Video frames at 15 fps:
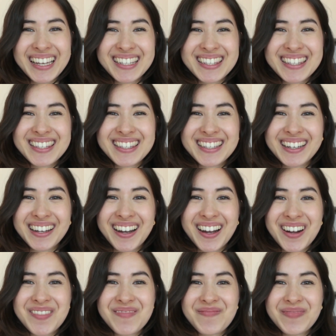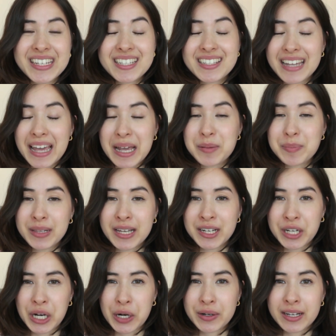it's um, this
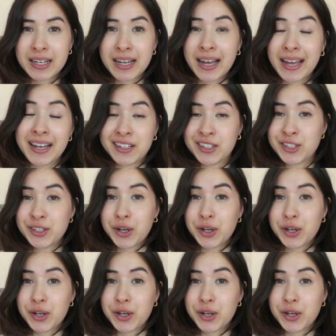eggplant curry. I actually